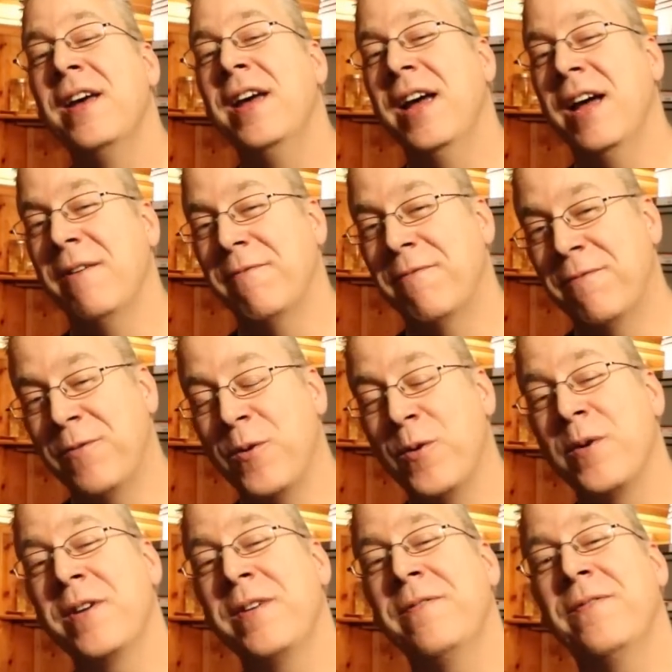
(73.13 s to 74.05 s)
and
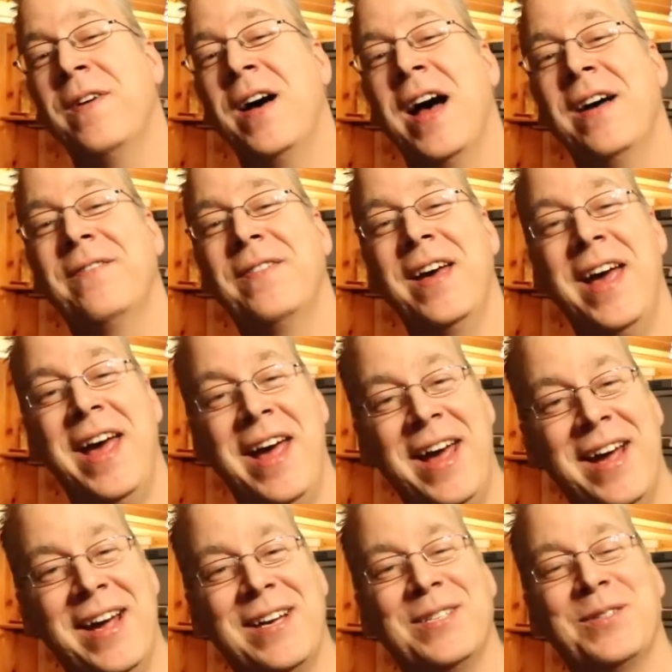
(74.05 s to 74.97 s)
45
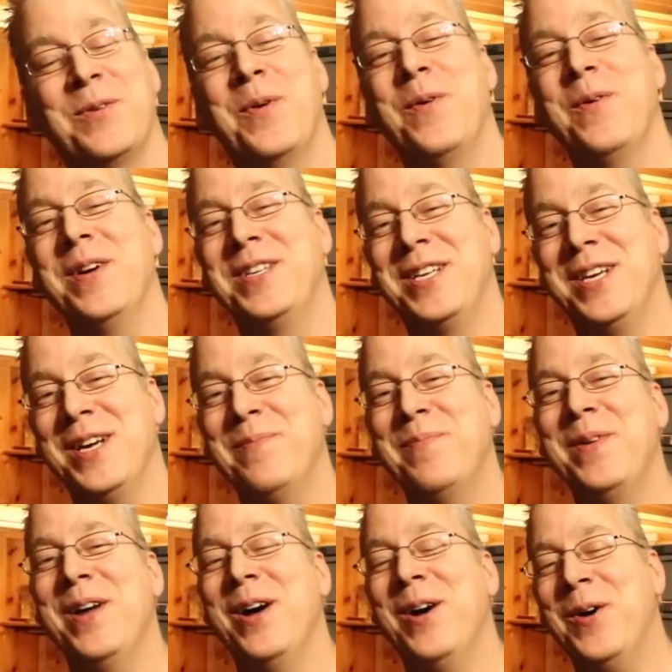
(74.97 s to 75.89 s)
eggs, which would
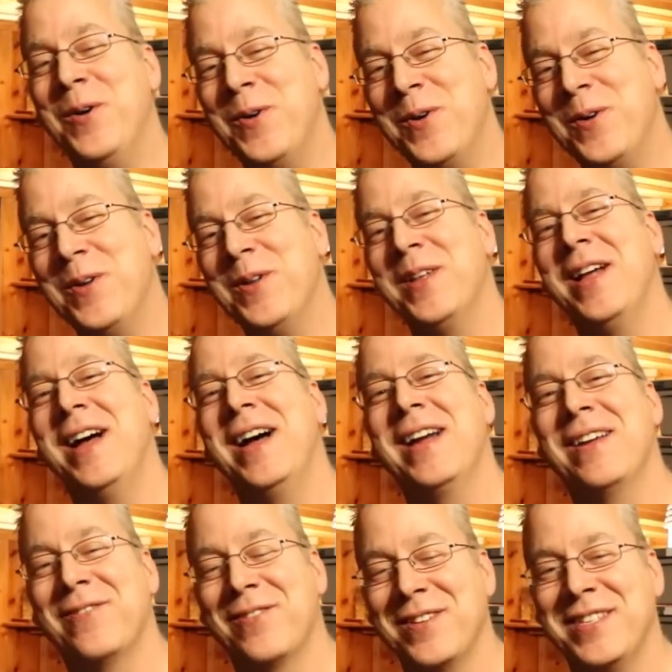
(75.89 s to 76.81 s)
be a whole
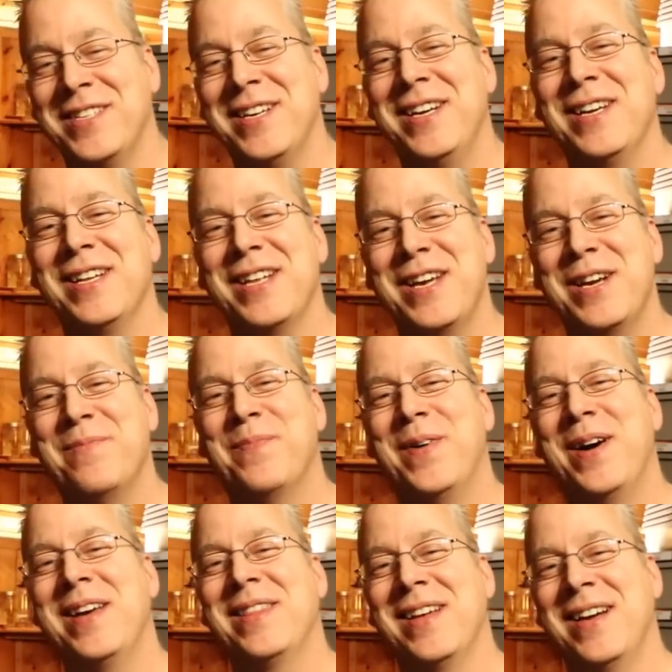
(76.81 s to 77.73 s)
lot of reticulated
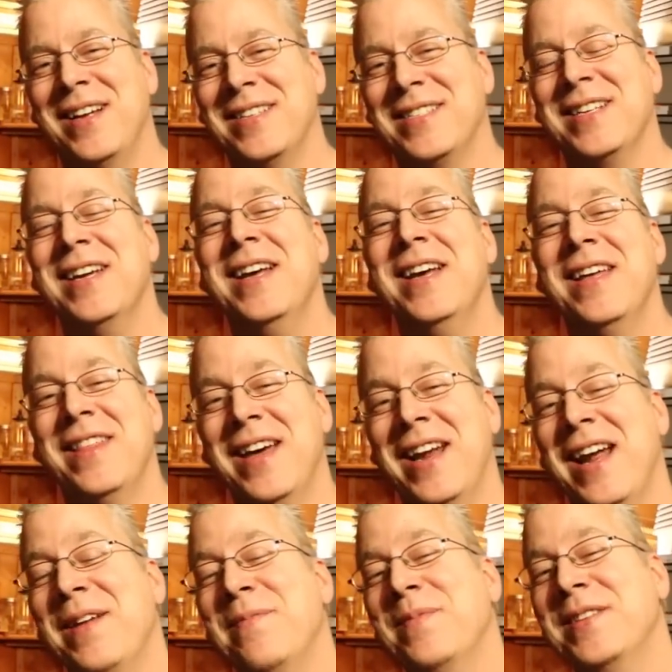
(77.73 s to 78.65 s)
pythons
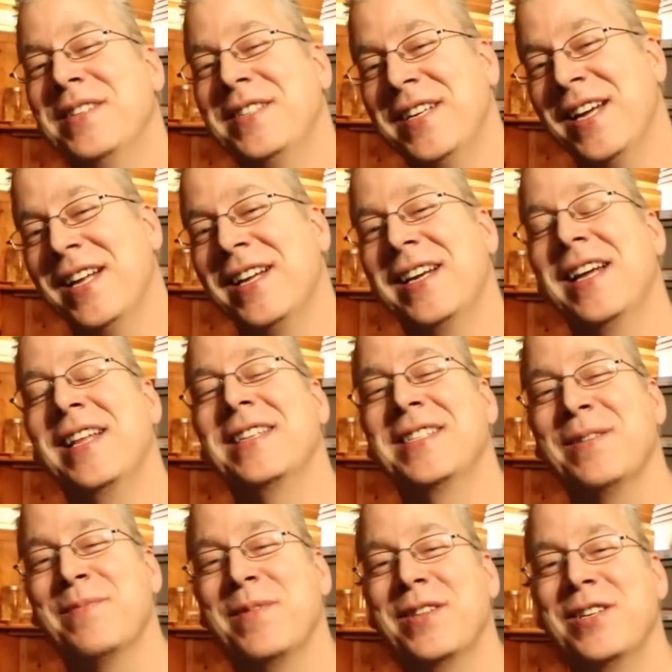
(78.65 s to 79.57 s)
that I'd be selling at
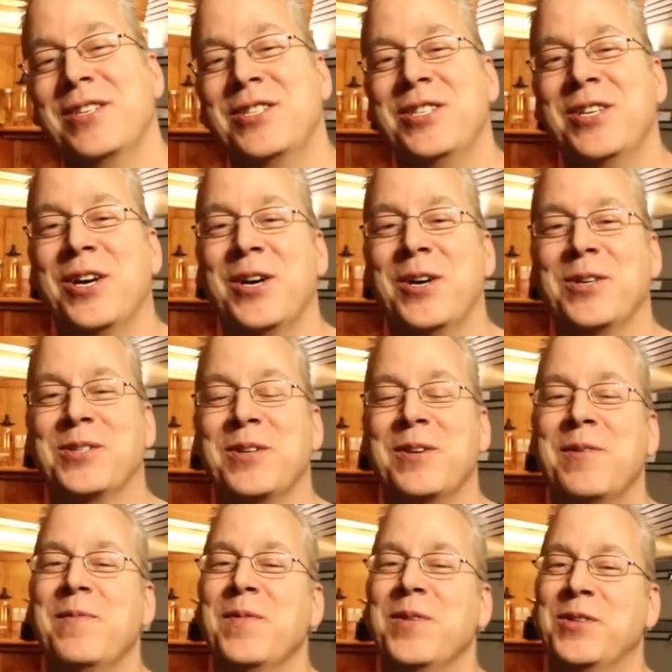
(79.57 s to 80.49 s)
some of these shows.
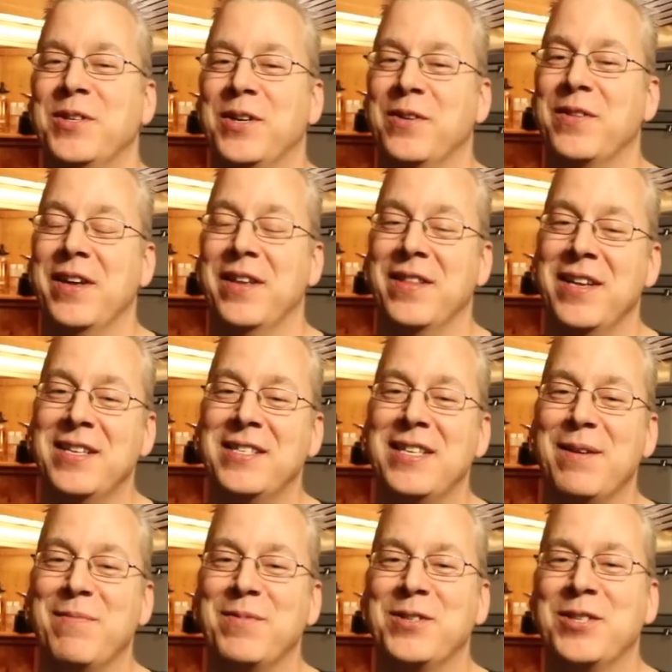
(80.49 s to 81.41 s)
So in this
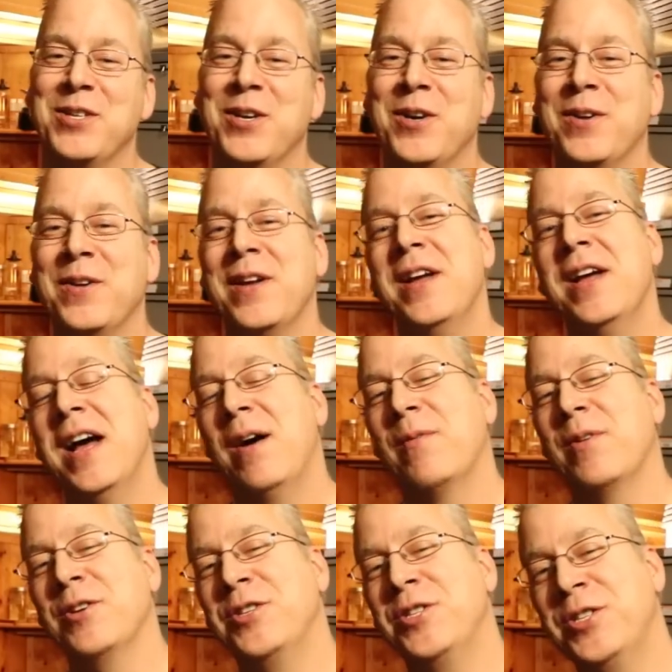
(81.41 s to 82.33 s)
episode, I
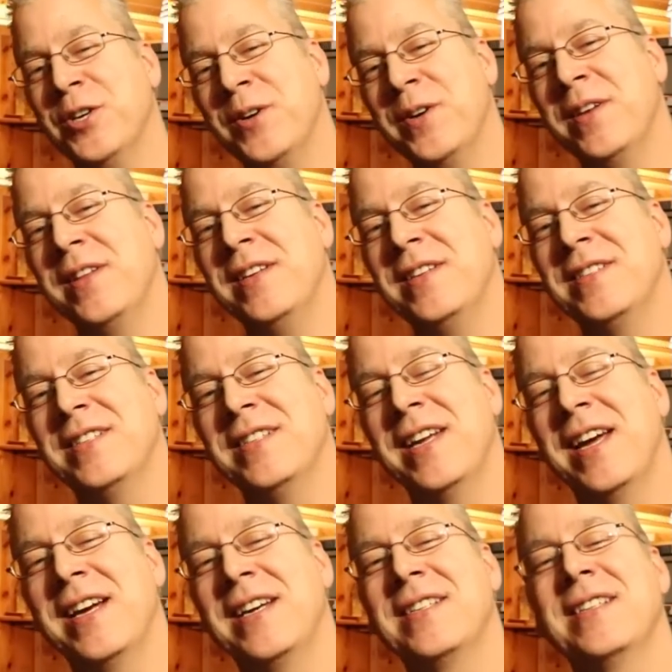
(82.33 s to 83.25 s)
want to show you these
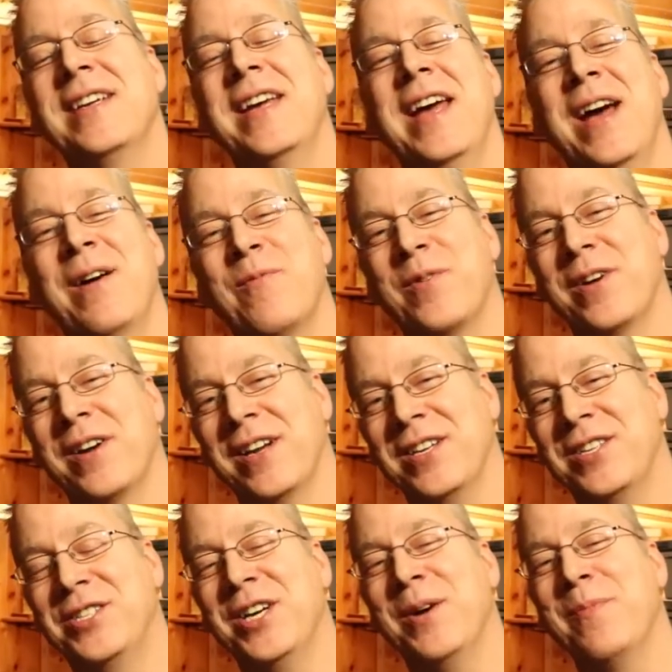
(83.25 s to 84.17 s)
snakes, and we're
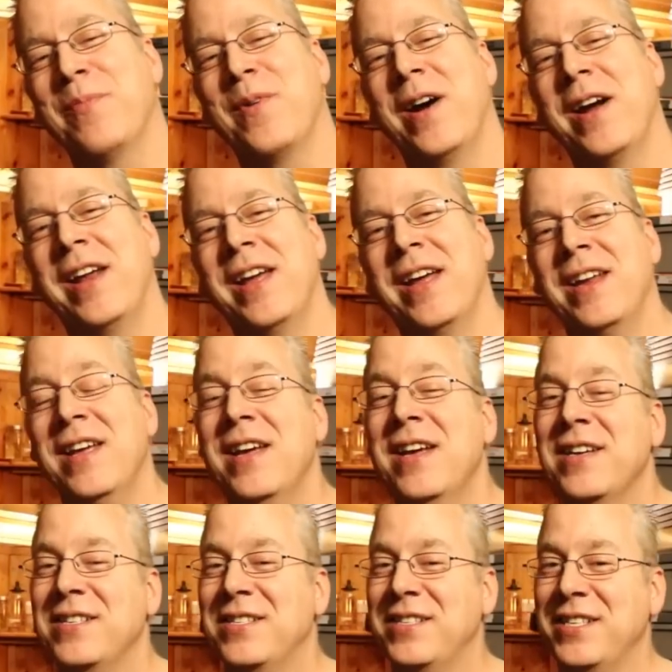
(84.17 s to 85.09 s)
going to jump right in,
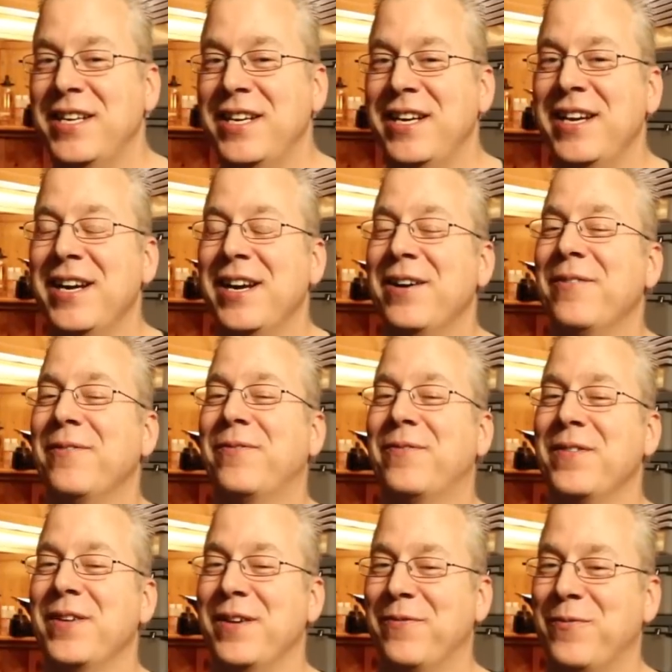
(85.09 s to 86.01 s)
see
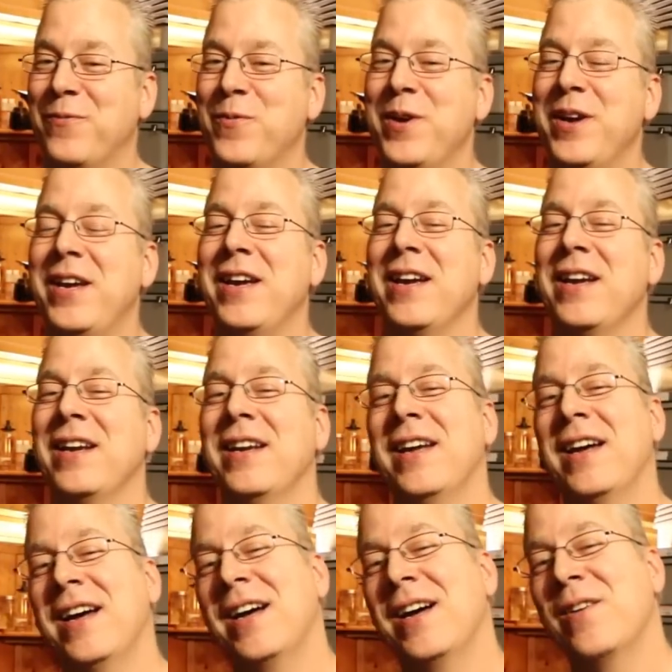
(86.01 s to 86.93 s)
if we can
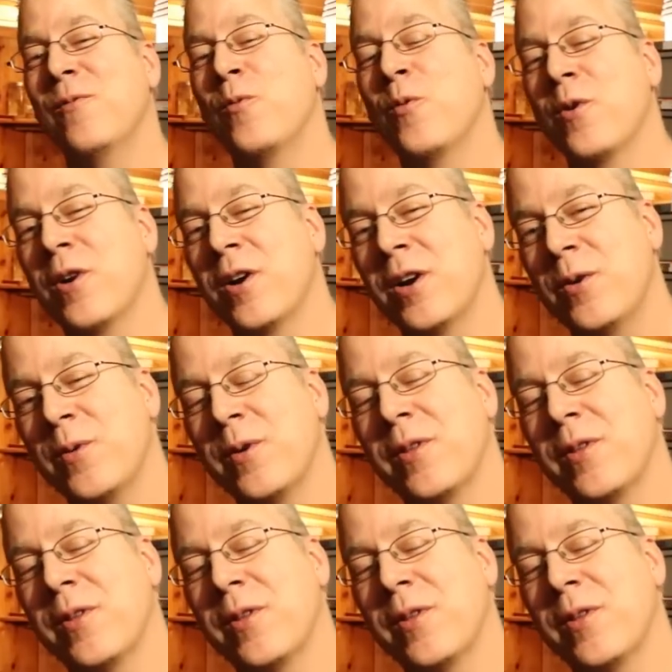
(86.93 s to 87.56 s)
work